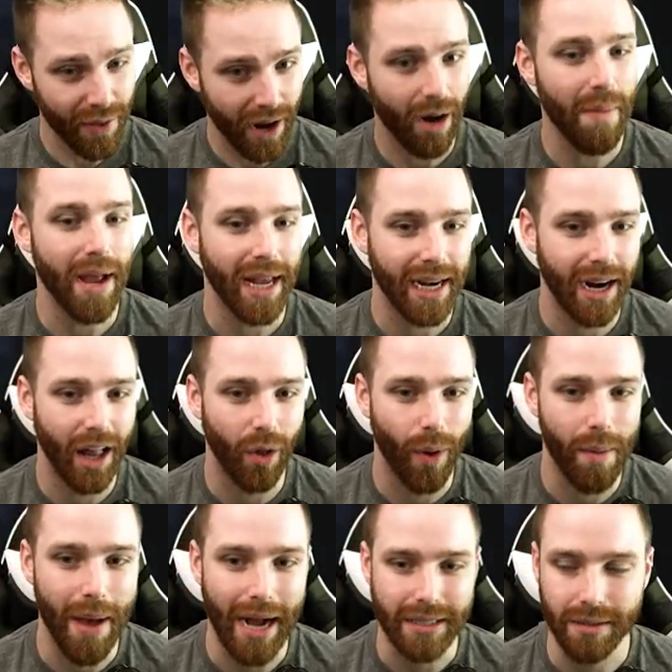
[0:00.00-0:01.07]
they are making it all the
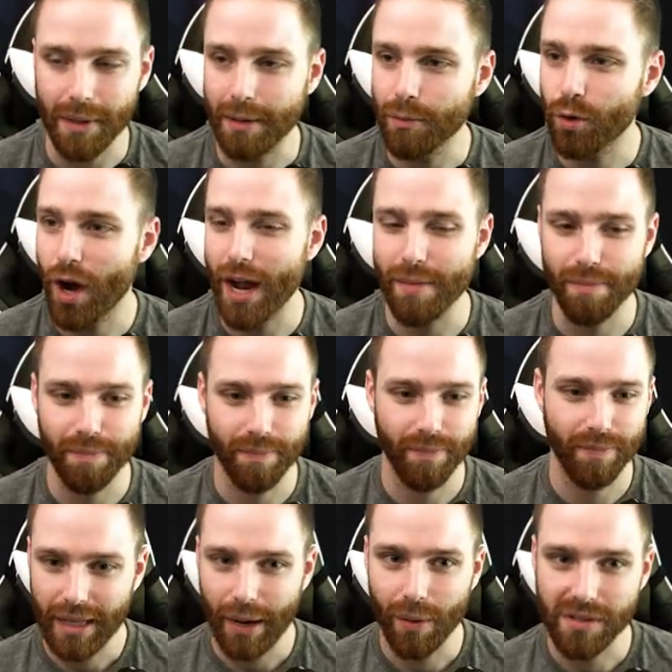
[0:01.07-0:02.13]
way back to me. Great.
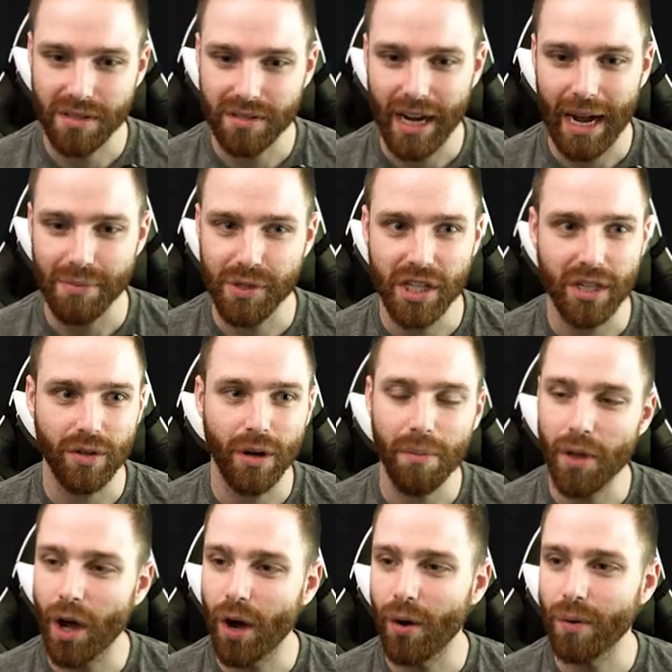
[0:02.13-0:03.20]
That was the top secret
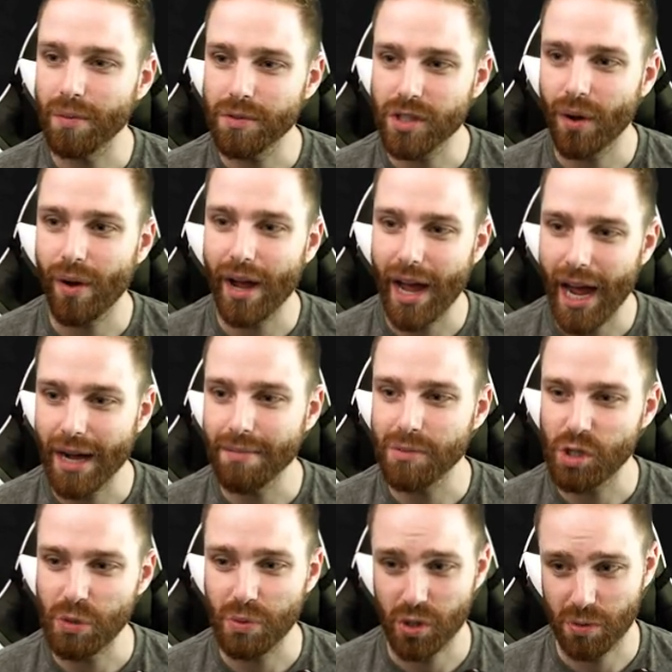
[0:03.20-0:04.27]
room though, so I am
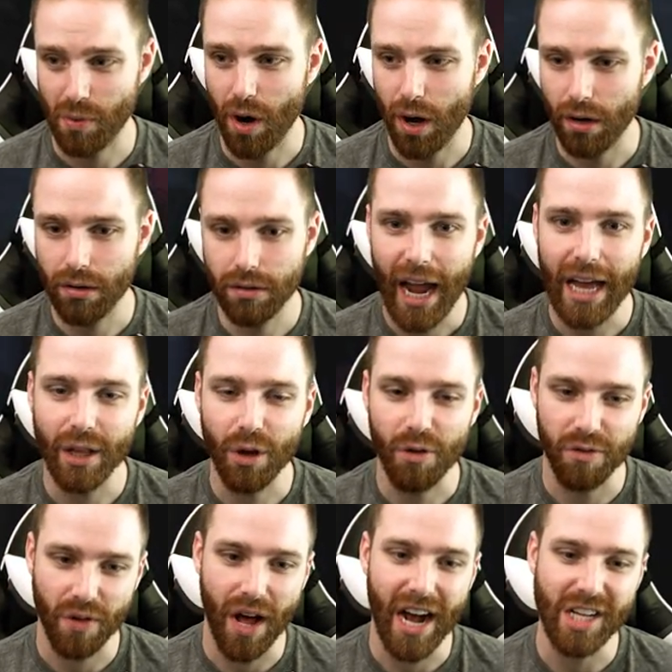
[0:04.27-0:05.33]
super smart. Halo
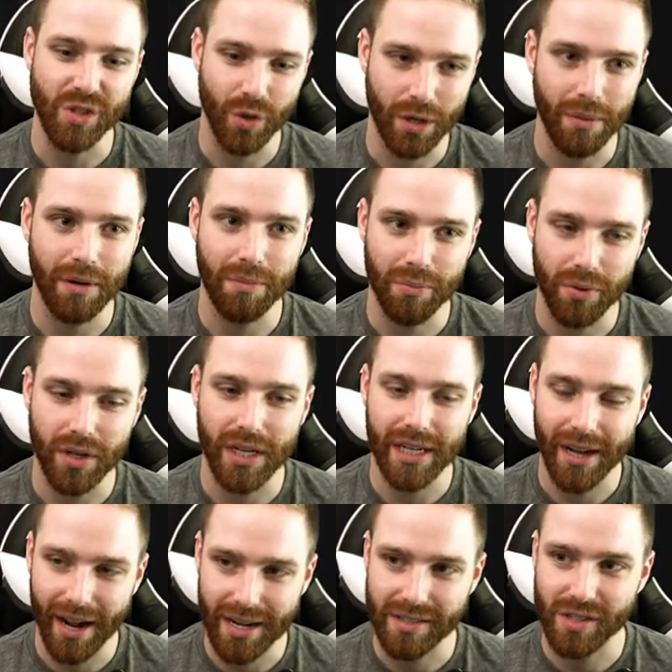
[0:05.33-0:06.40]
flies would have been pretty
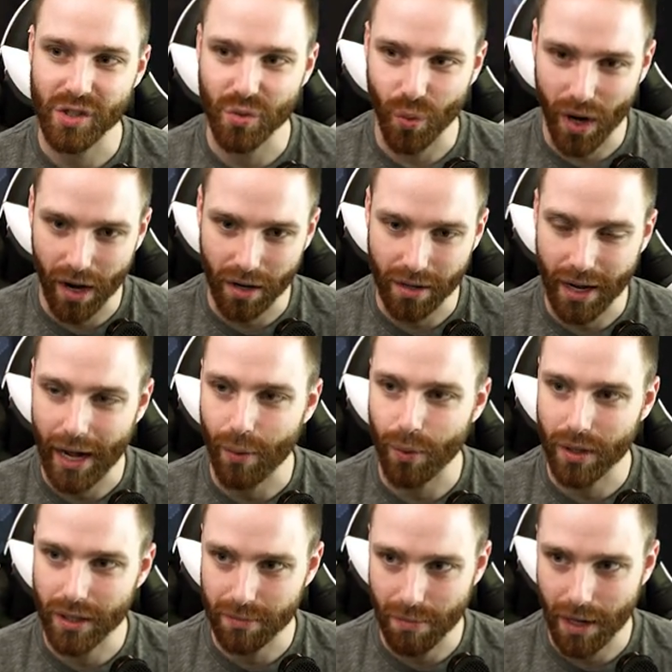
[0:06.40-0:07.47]
nice as well, I
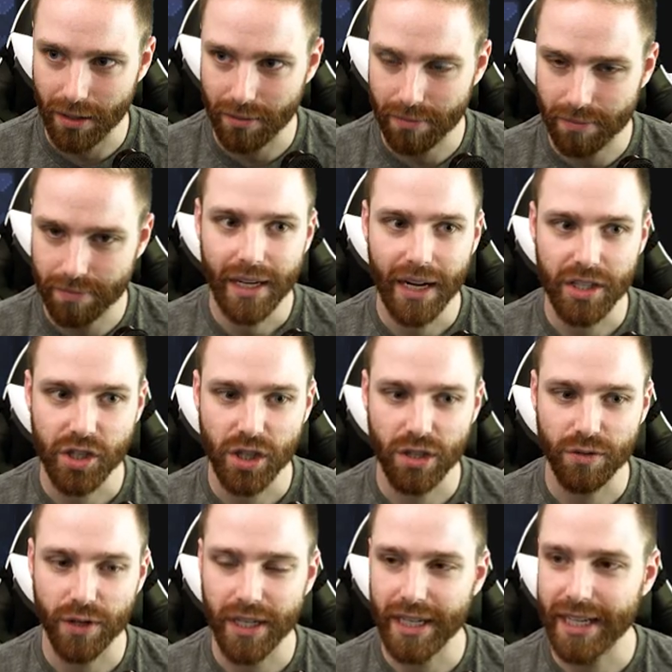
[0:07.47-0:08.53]
will admit. Not sure
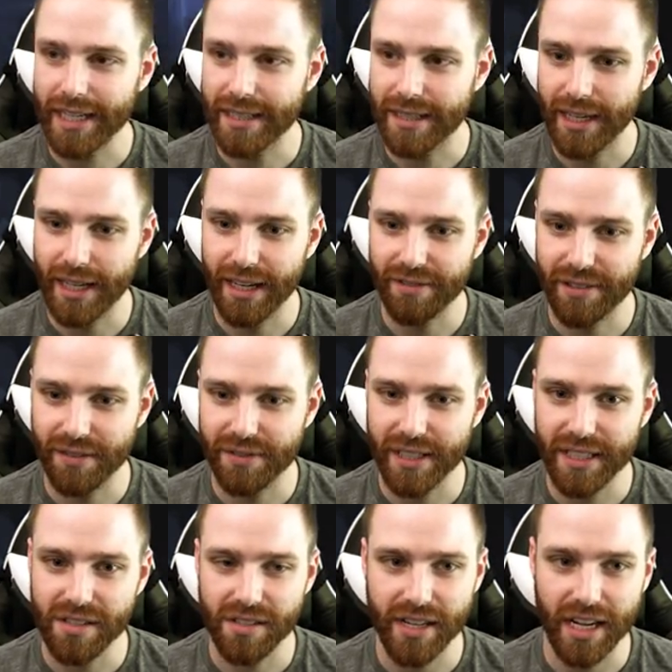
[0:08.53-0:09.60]
if we're gonna get uh,
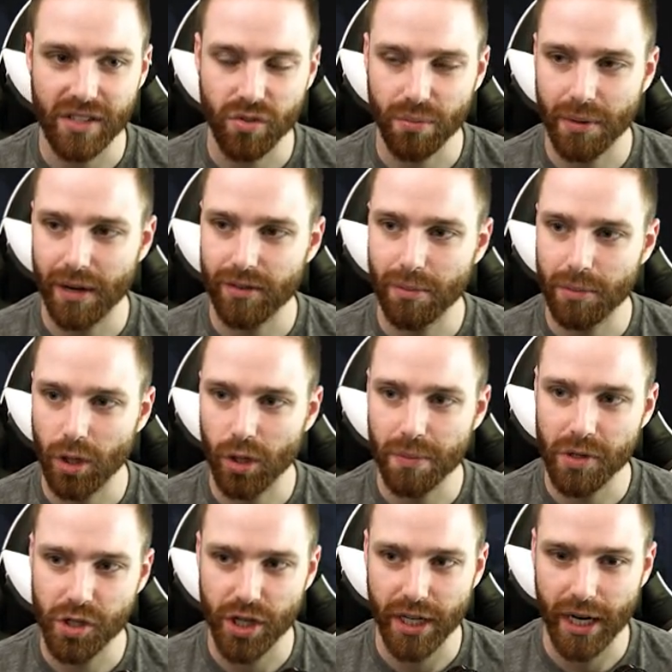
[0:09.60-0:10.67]
fifteen cents, we might have to blow the
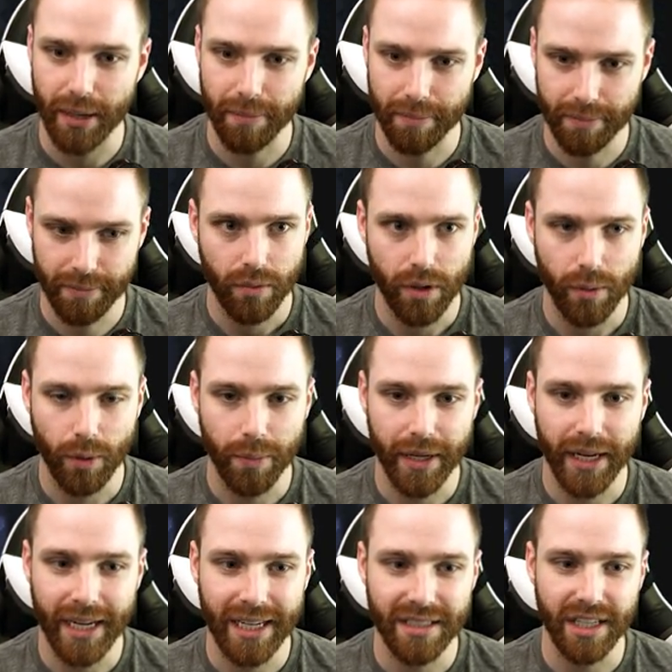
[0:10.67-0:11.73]
machine up. We will be
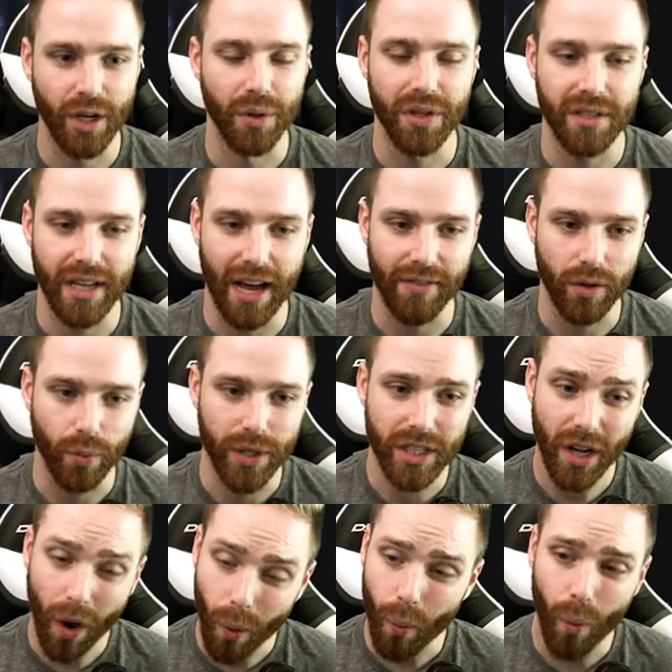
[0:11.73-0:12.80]
getting a deal with the devil. We
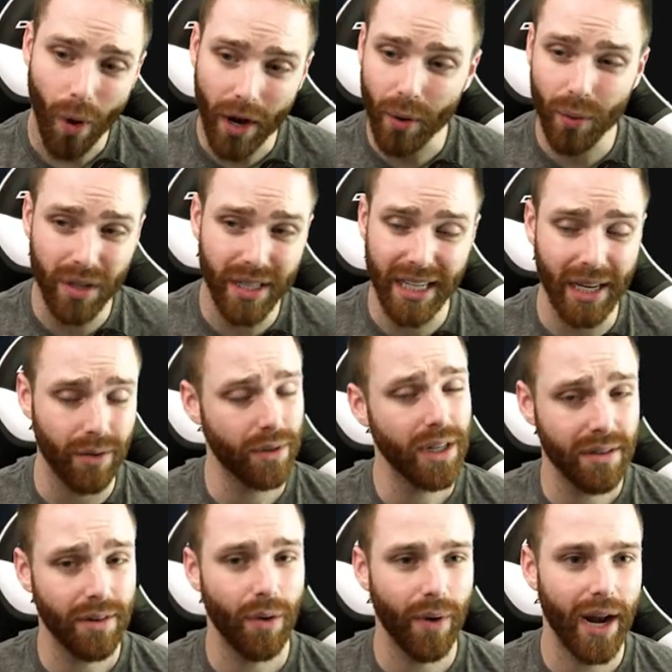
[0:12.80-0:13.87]
don't want to really get rid
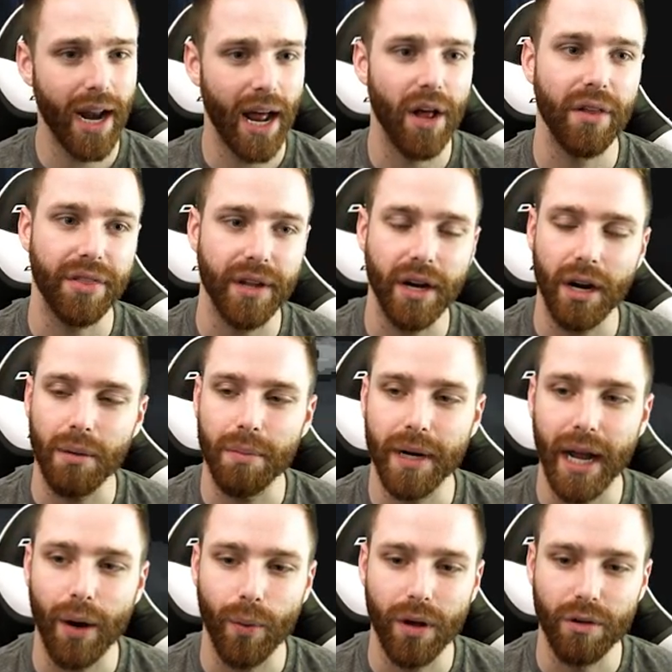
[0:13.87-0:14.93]
of our red health here, but
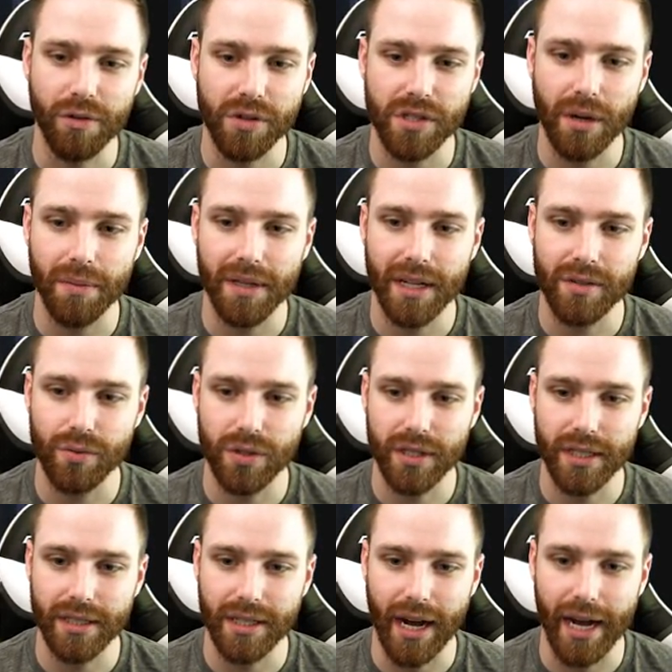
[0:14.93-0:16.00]
I will for something that's
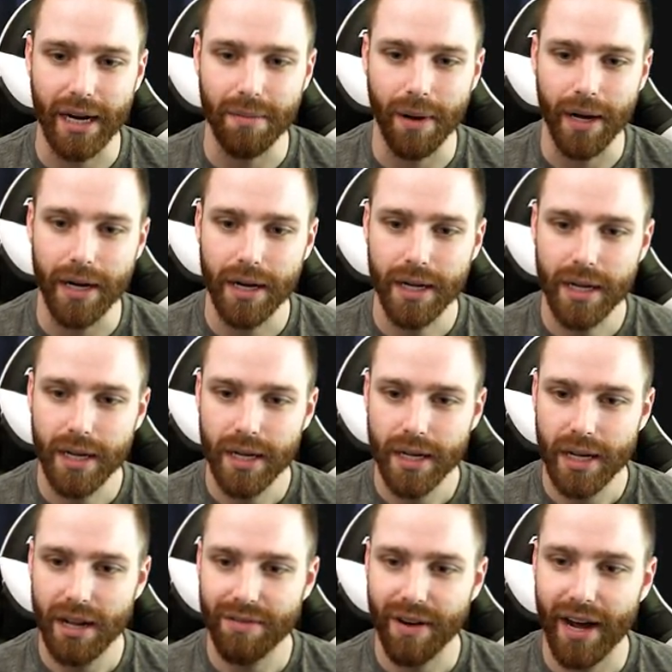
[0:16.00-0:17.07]
really dynamite.
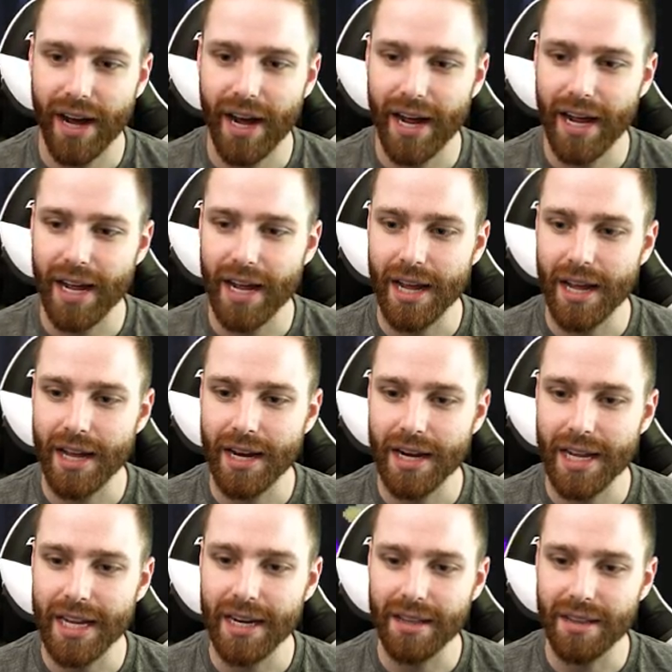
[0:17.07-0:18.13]
If I
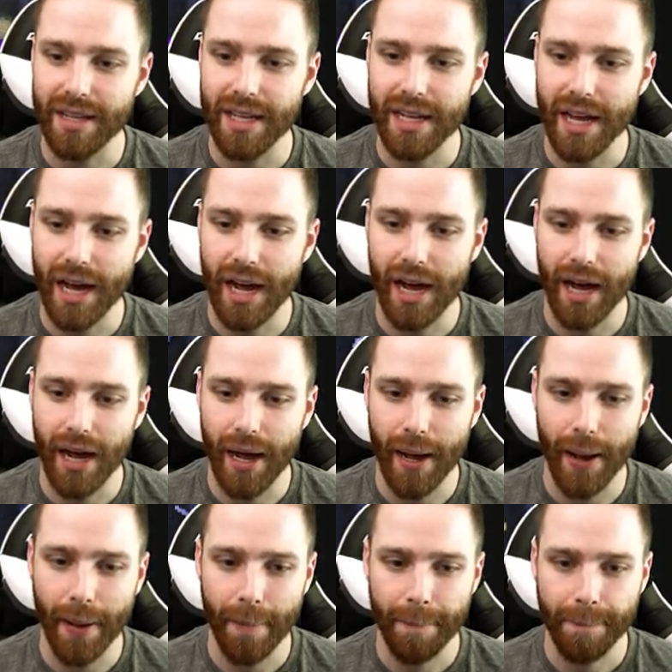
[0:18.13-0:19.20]
needed the uh,